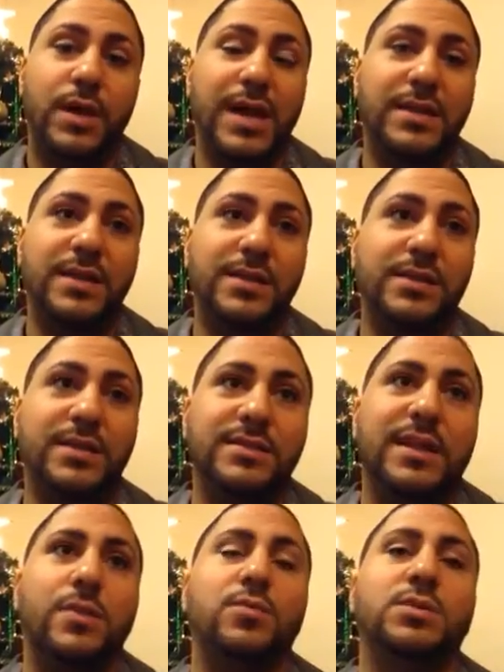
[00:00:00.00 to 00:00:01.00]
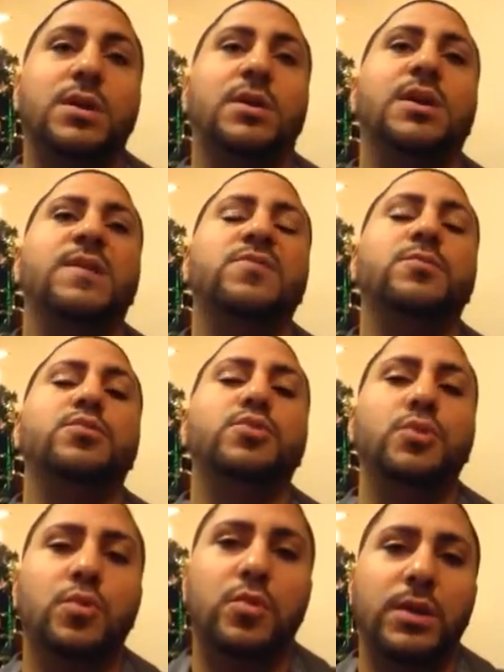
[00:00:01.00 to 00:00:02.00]
I did things that I was uncomfortable
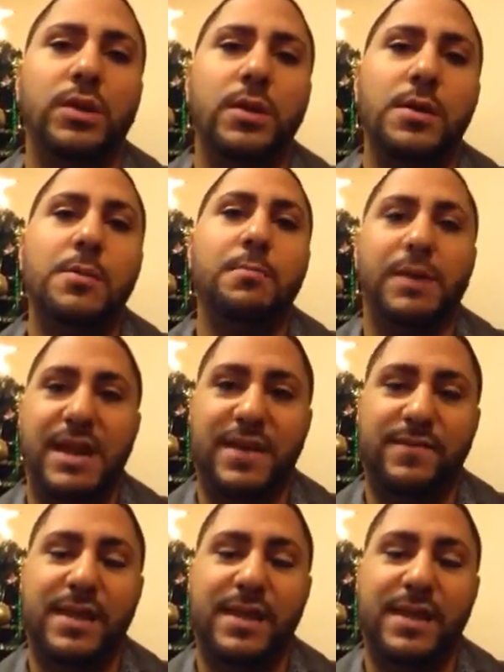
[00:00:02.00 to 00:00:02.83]
doing, but